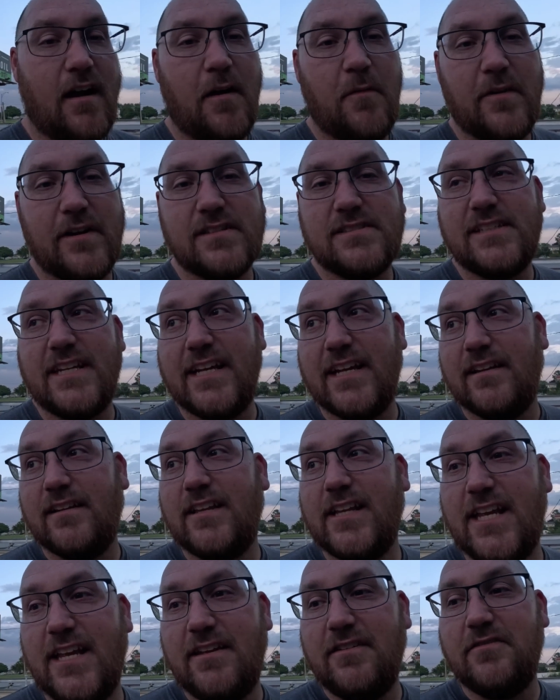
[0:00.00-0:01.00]
I want to see it
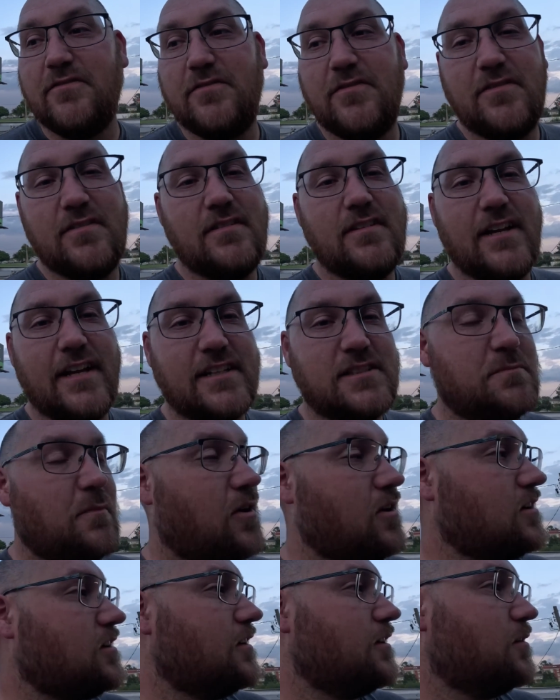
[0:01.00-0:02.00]
leave its
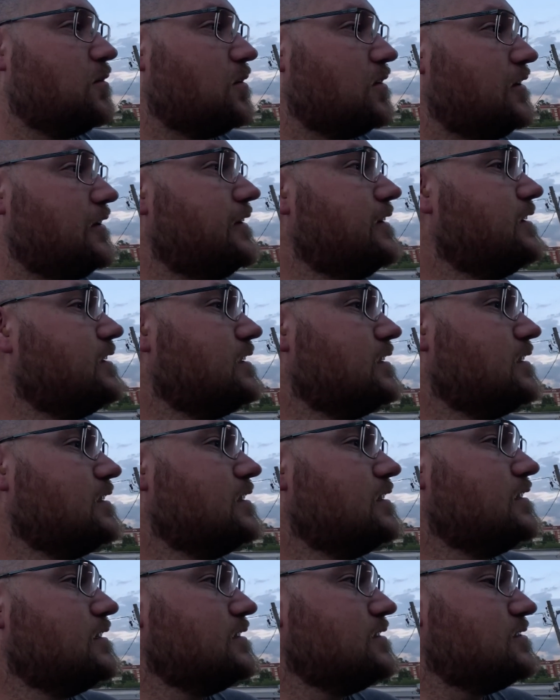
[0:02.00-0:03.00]
mark on the world.
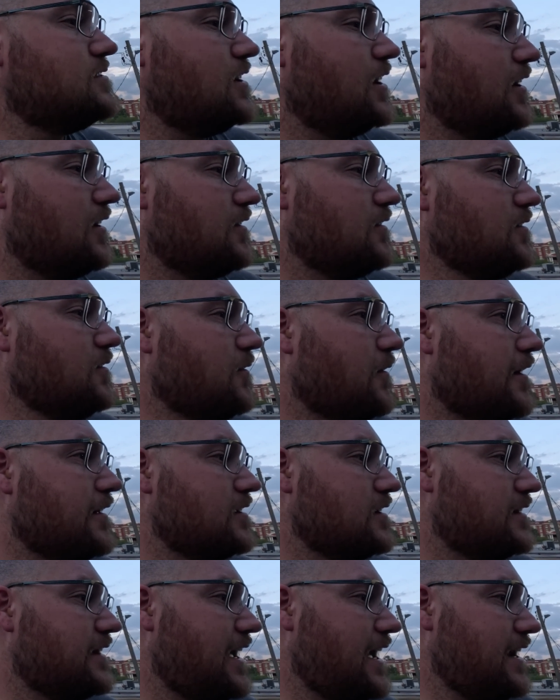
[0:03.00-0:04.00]
So
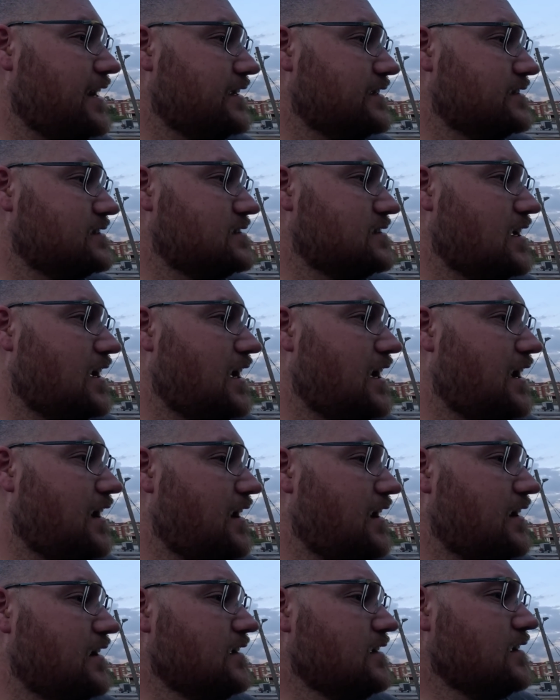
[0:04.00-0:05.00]
whether that is
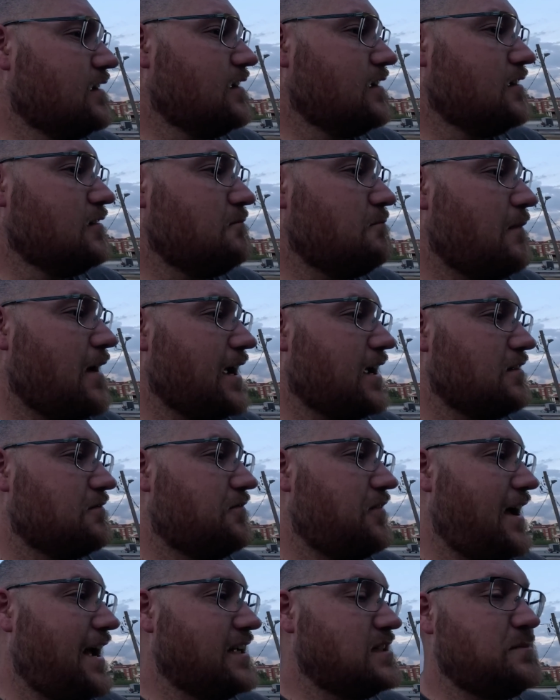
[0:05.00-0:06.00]
making
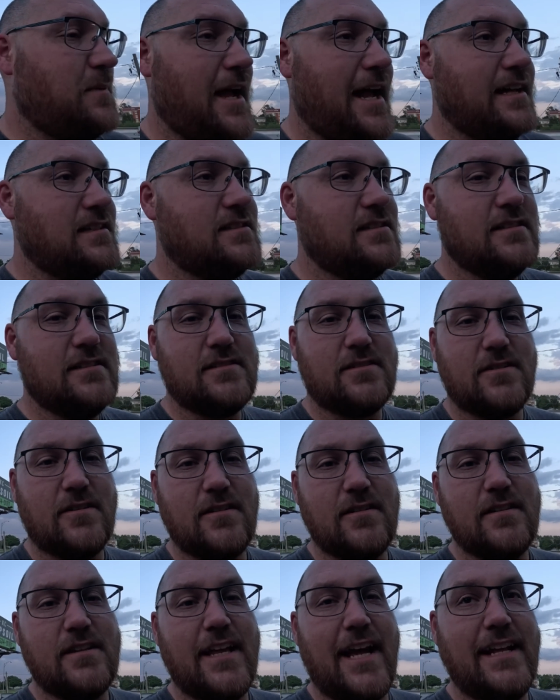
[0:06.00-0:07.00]
fast passes,
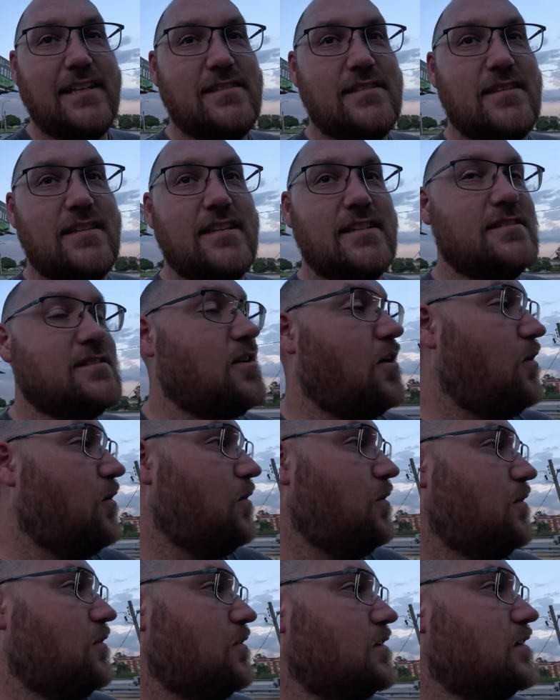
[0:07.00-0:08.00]
or that's this
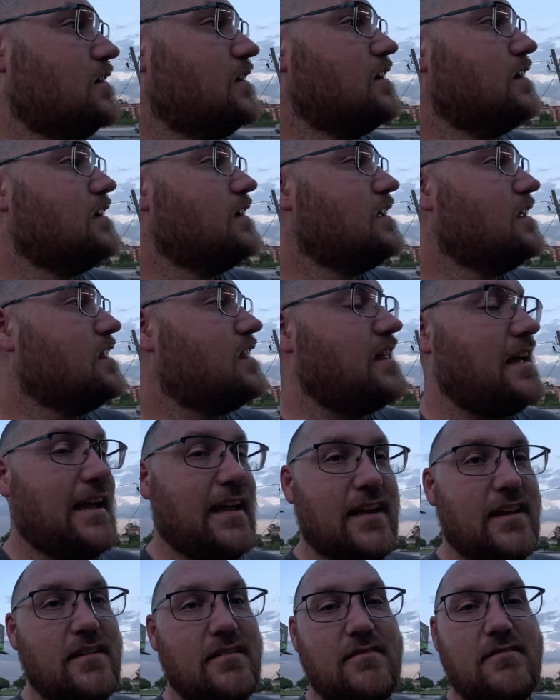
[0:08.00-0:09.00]
whole
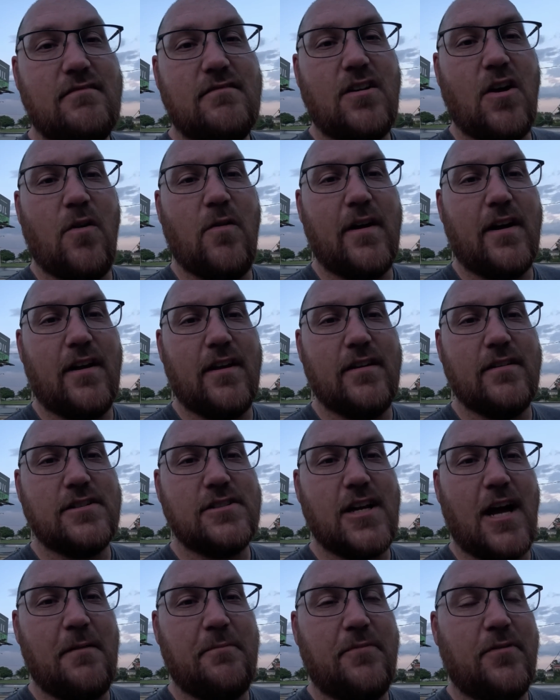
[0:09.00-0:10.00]
thing going on the
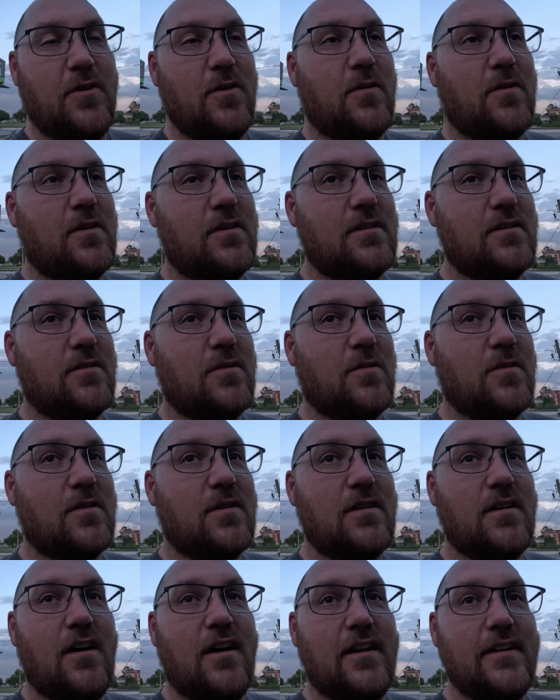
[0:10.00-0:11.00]
shop floor
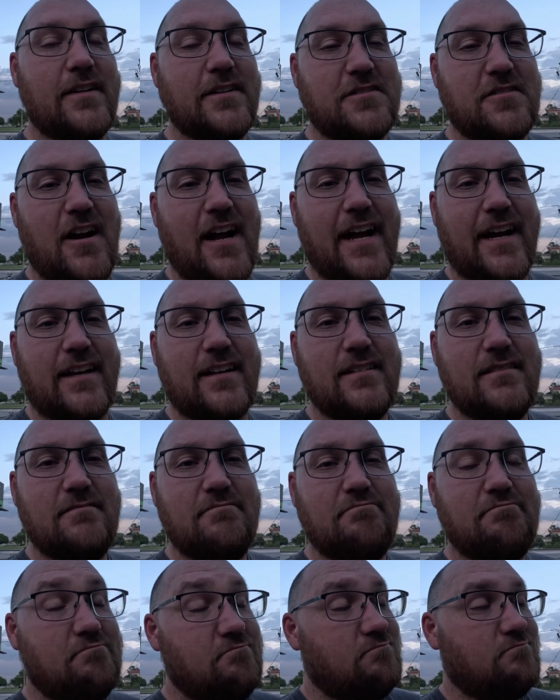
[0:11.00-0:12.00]
or on the track,
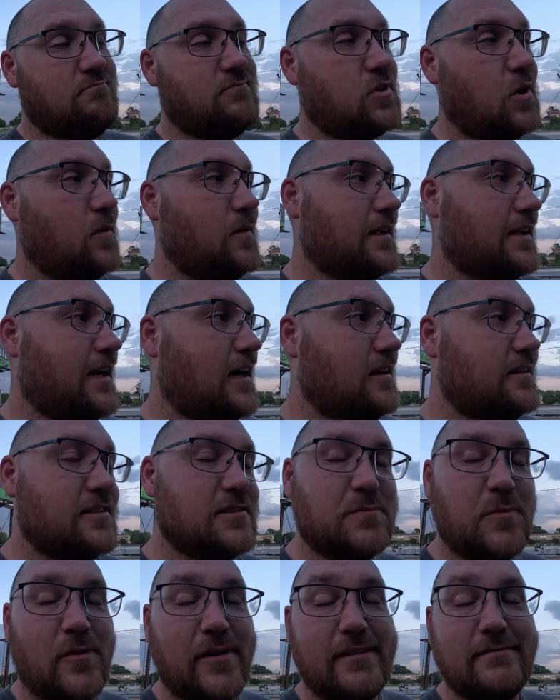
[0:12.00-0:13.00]
don't really care at
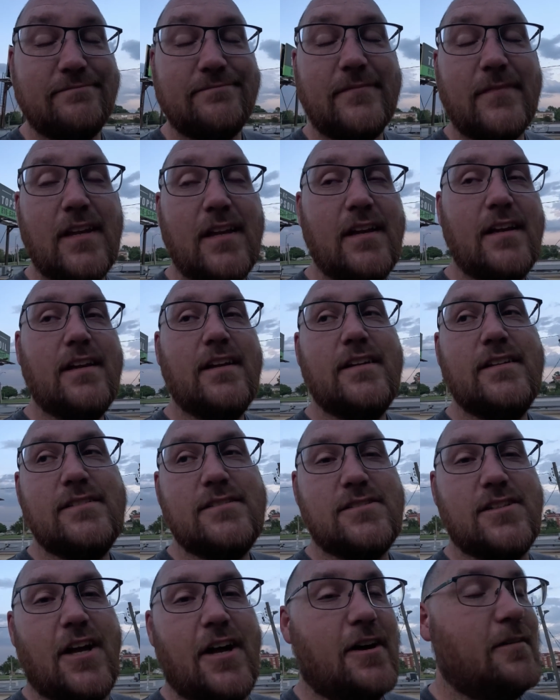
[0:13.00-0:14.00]
this point.
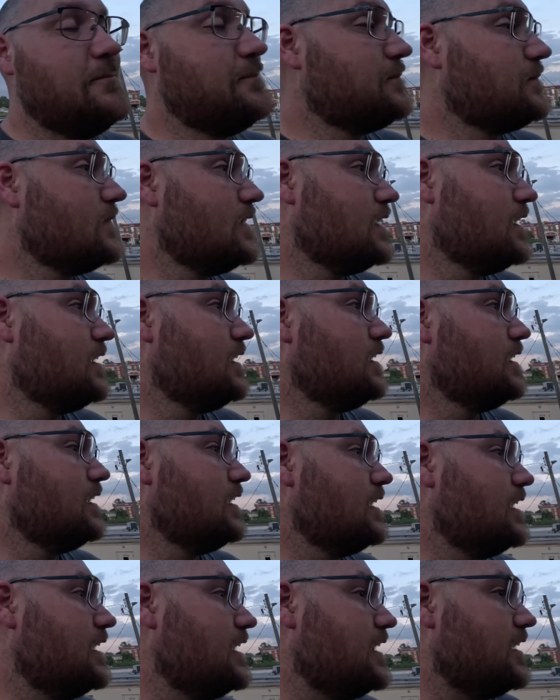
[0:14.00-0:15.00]
So
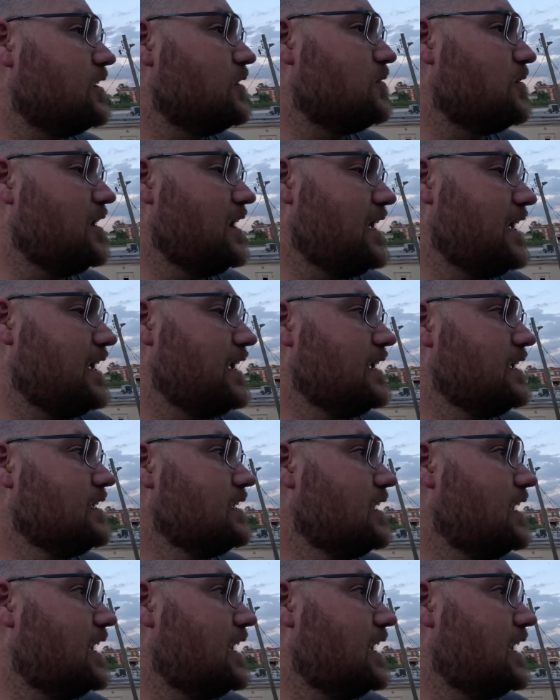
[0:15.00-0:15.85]
either way,